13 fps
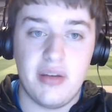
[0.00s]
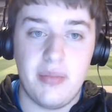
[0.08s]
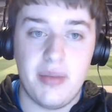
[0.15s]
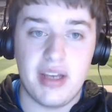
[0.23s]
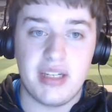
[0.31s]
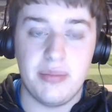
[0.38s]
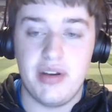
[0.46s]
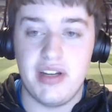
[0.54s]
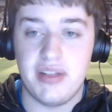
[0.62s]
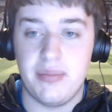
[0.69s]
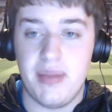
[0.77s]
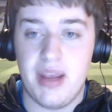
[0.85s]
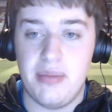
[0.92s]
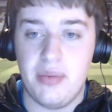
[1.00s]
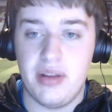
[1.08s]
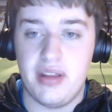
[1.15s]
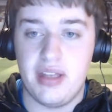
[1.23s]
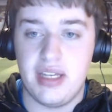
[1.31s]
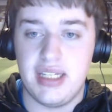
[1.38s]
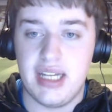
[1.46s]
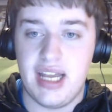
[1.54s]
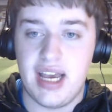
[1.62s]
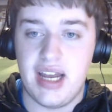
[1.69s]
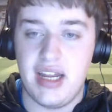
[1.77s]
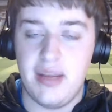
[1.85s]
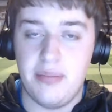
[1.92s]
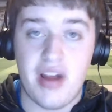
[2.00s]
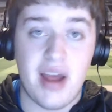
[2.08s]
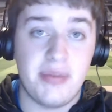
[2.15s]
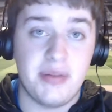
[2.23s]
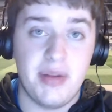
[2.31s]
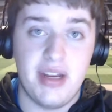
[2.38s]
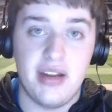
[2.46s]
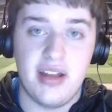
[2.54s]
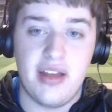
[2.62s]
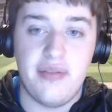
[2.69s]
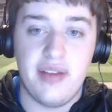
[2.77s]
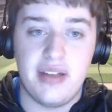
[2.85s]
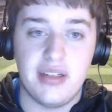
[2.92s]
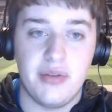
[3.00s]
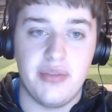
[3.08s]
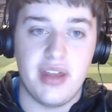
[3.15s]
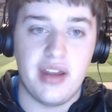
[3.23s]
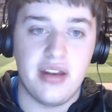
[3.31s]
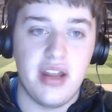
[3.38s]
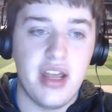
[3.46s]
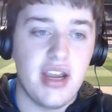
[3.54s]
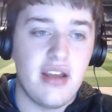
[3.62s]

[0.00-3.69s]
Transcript: coming back to bite us, maybe with Dele Alli perhaps being a, a victim of that.